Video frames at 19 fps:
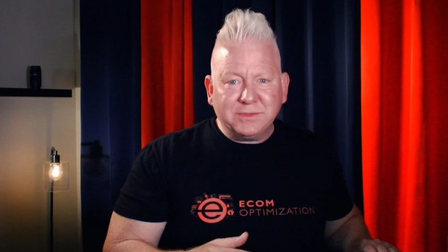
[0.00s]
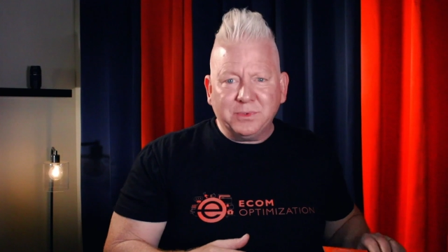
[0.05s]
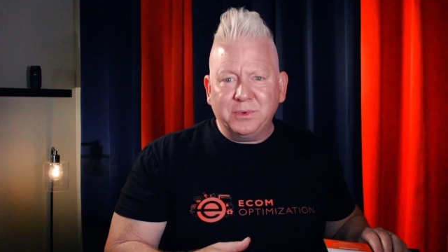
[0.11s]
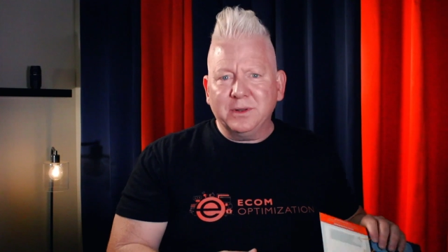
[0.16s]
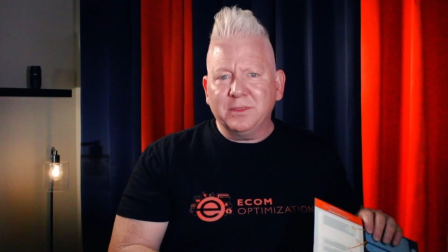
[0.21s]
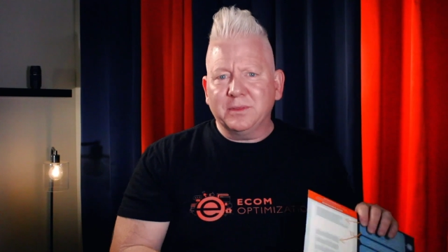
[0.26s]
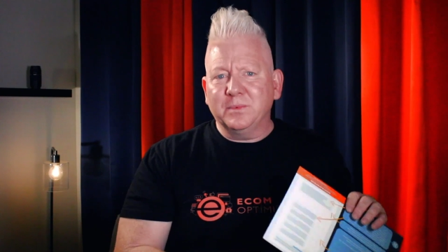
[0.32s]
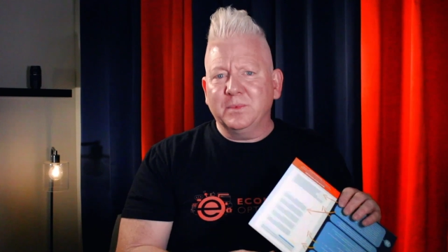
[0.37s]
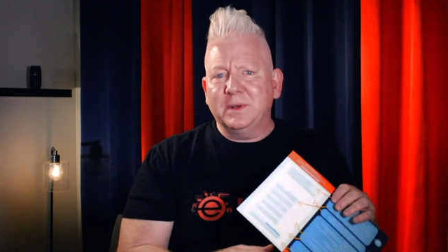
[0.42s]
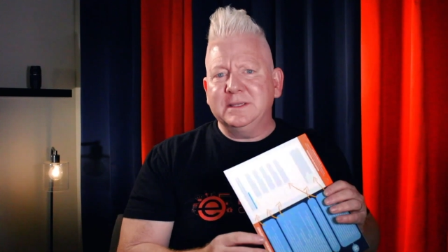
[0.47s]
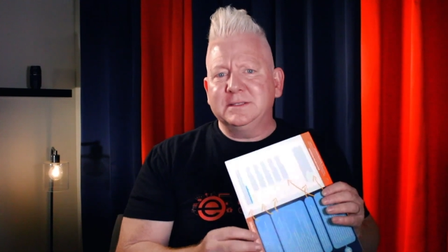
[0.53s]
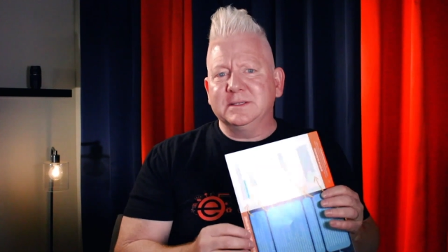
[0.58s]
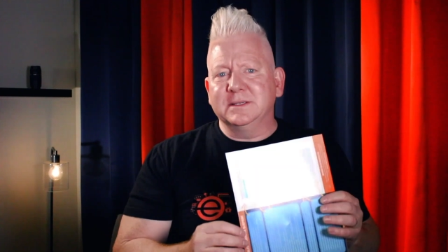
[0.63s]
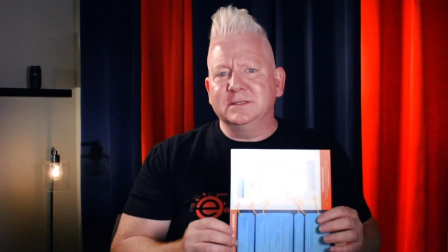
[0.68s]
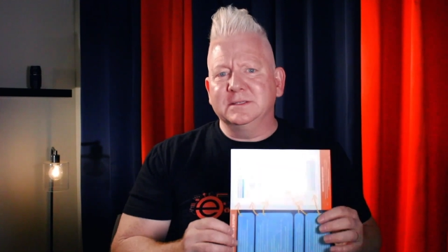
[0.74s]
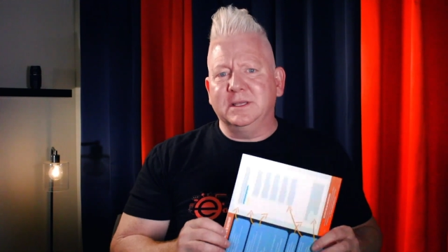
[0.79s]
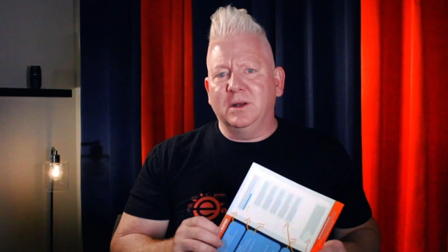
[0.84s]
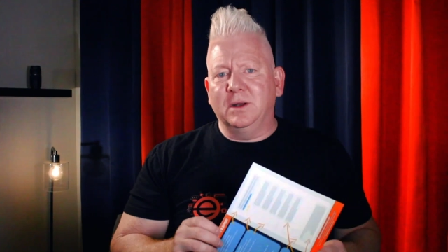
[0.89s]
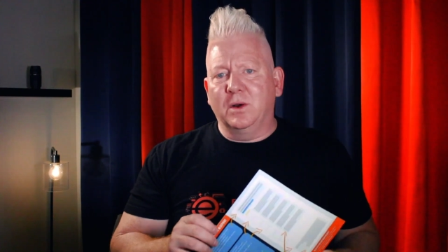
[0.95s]
one of the
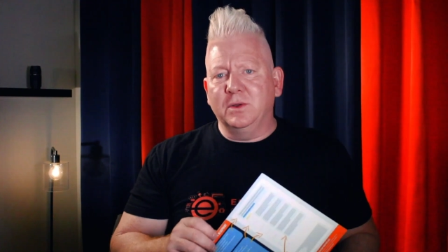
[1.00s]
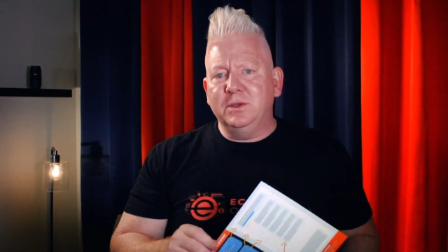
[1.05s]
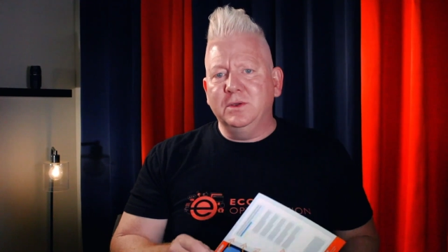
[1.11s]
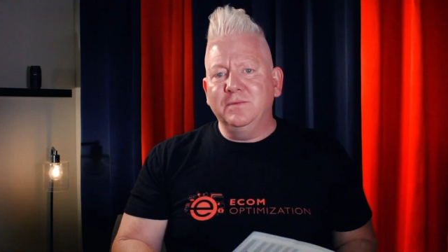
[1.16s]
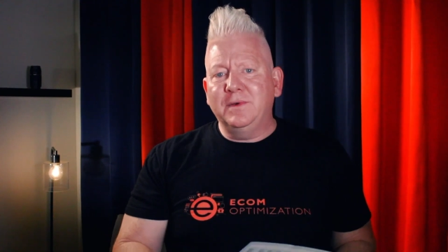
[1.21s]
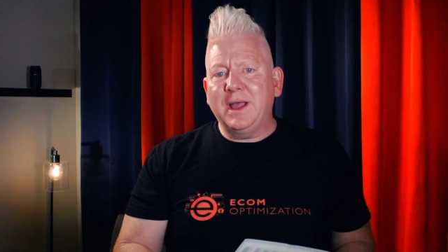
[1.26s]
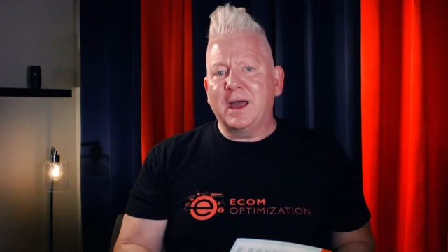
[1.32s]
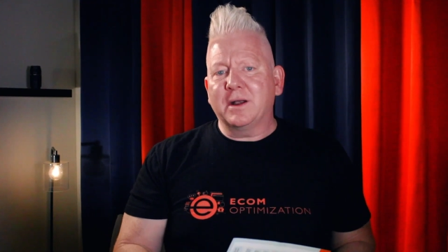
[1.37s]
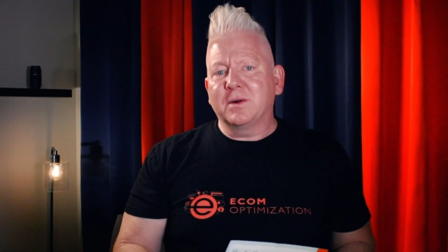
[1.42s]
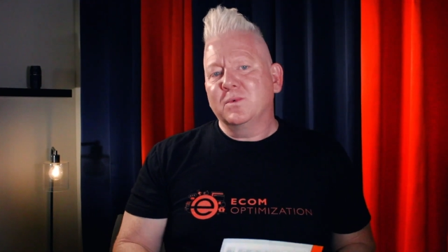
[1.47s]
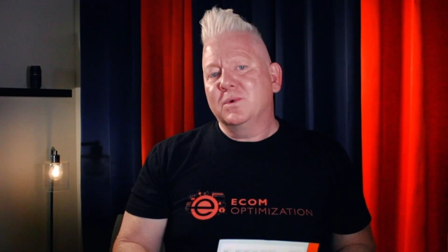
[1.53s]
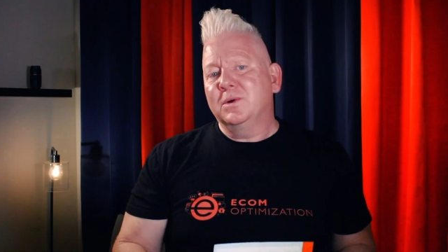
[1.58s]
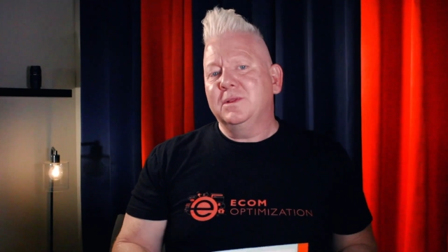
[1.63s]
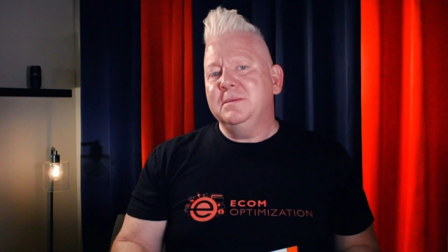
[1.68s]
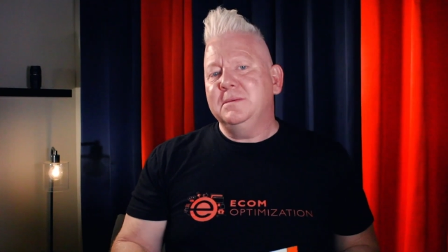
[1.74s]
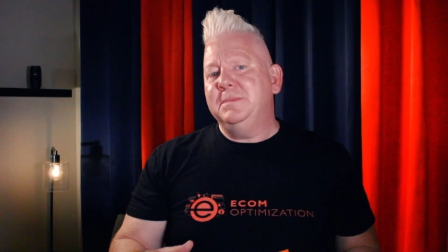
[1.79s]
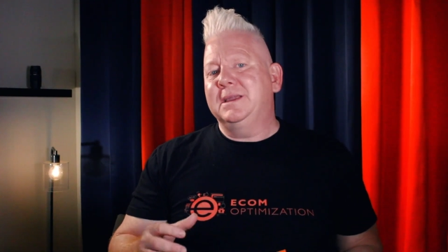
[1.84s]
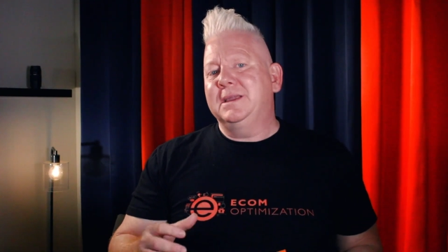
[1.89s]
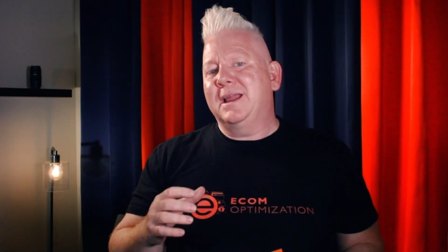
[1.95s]
reasons, you've got to
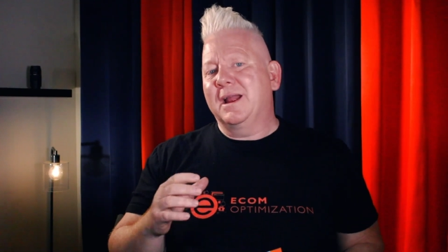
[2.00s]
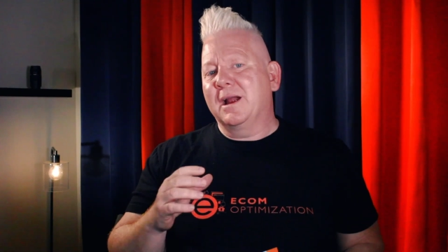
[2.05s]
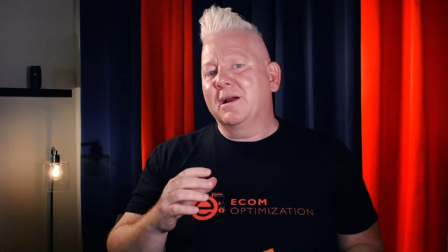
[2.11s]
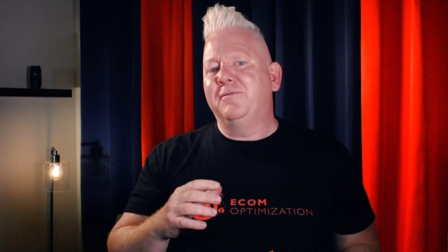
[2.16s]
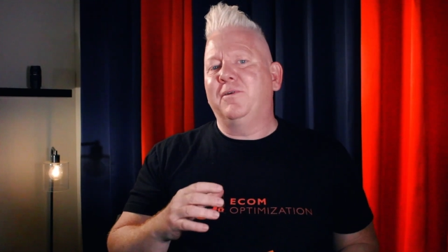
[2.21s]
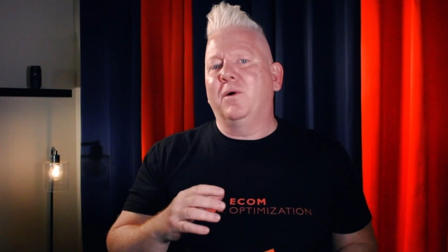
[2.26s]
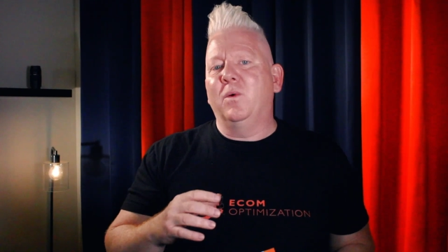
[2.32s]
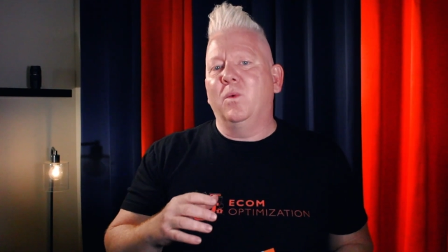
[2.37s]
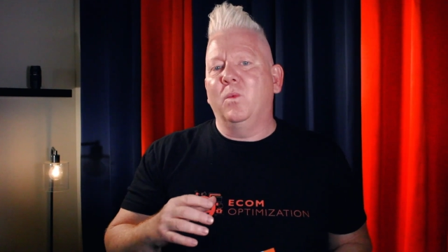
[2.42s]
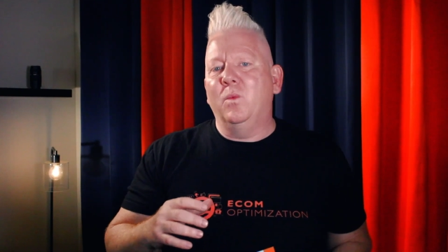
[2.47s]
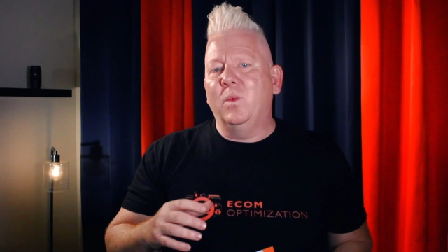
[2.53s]
really be careful